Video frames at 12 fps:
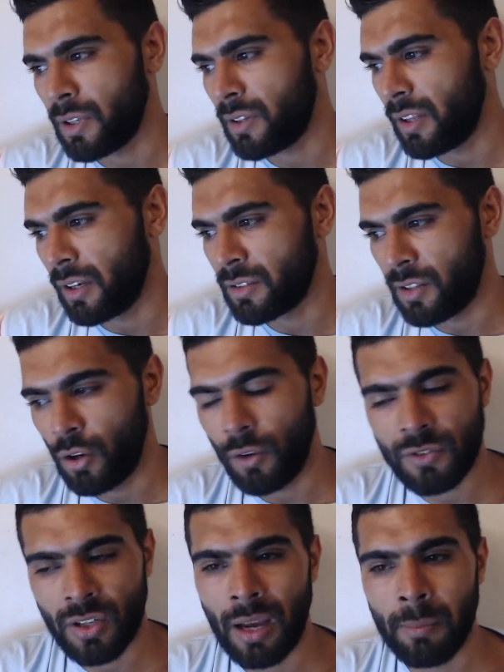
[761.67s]
I think there's enough
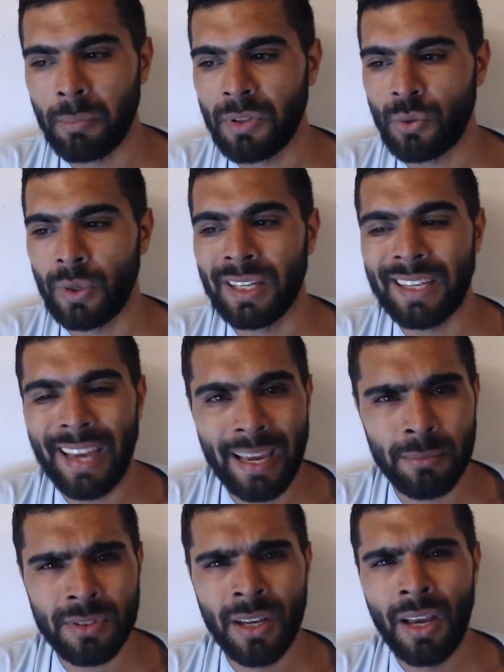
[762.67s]
time in between
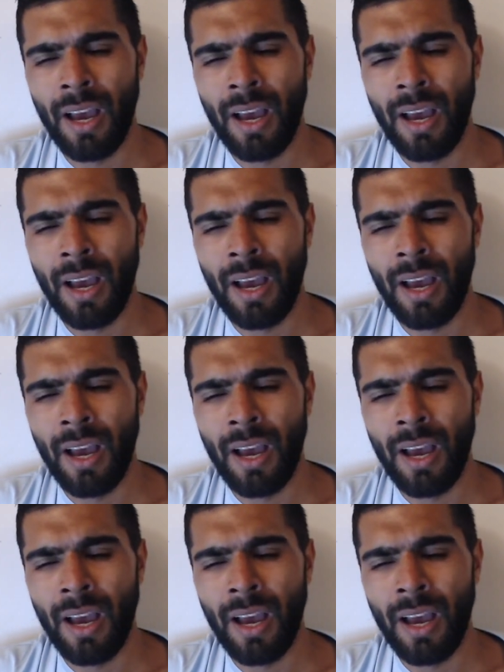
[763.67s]
games.